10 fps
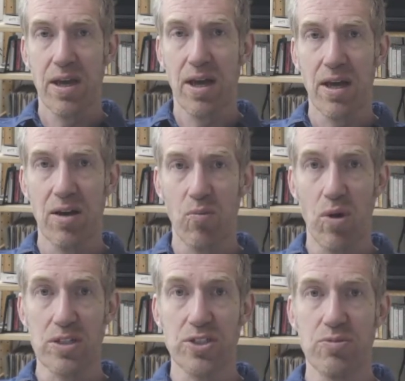
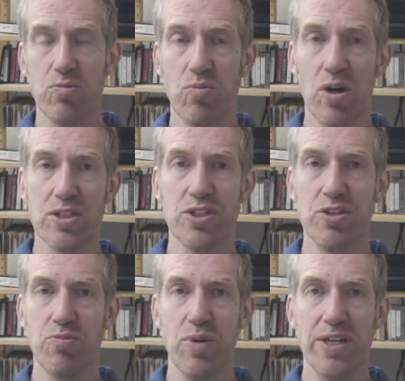What
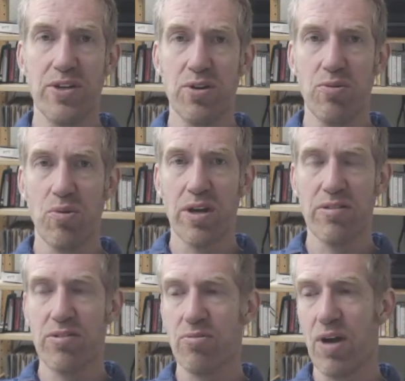should we do? What
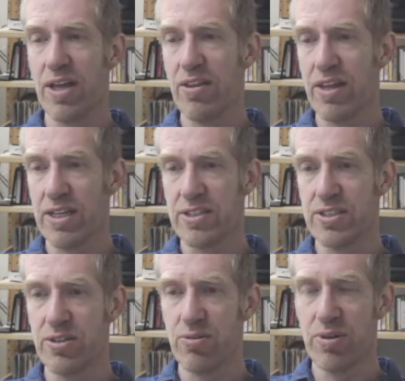is the right thing
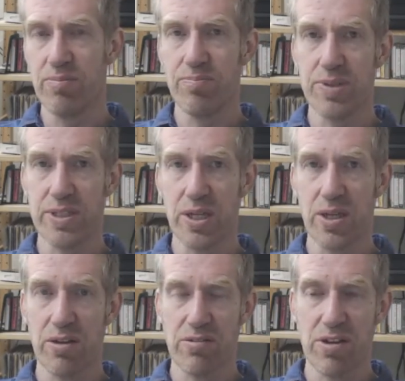to do in
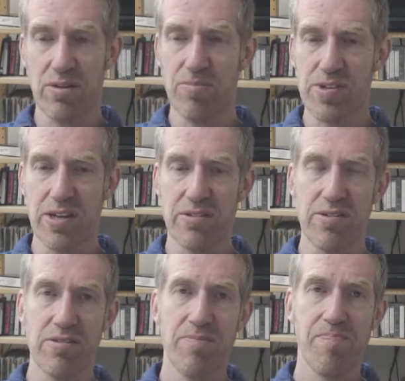particular
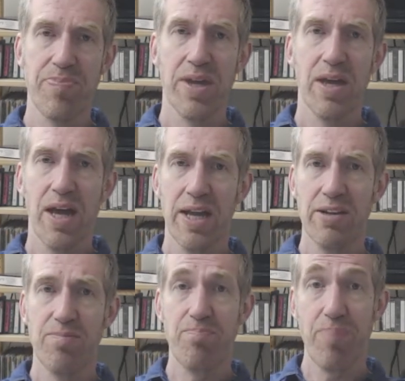circumstances? And
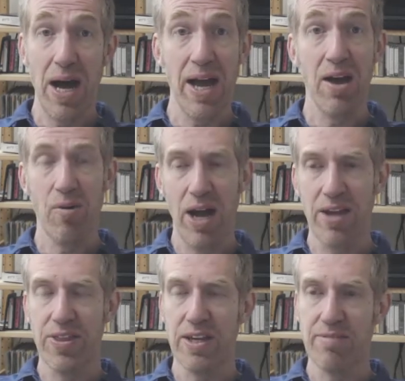it's
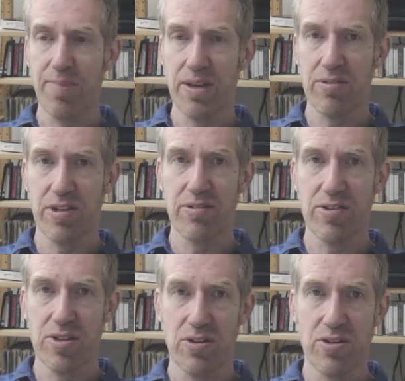bioethics because it's
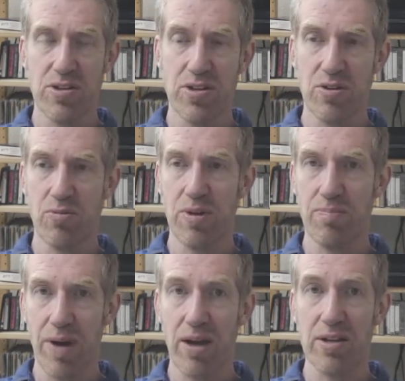to do
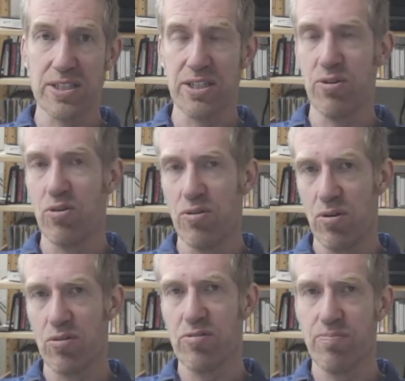with biology,
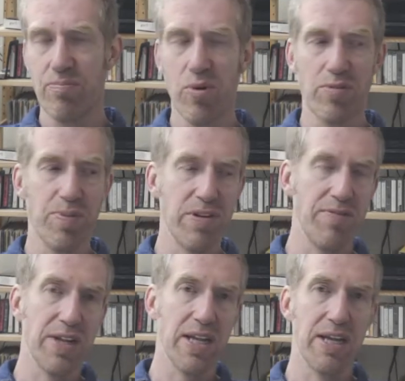or more
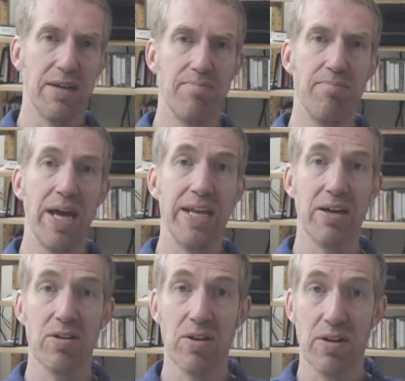specifically,
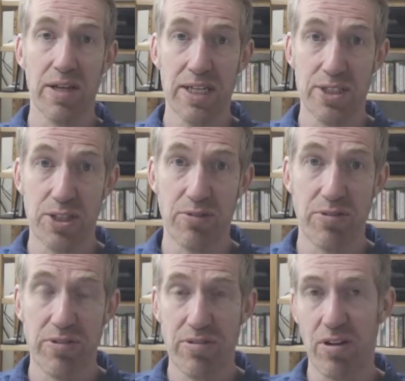medical
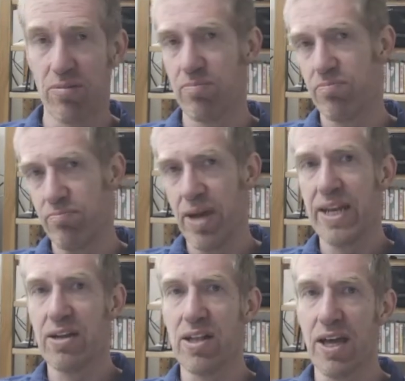issues. So
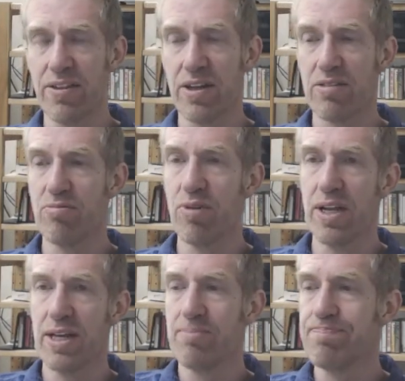medical ethics,
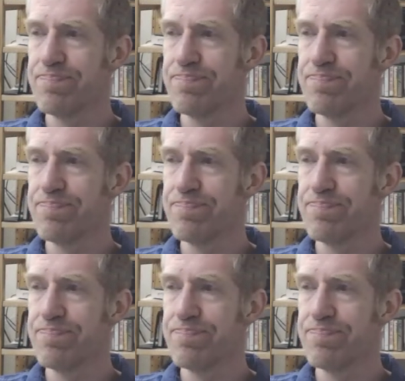really.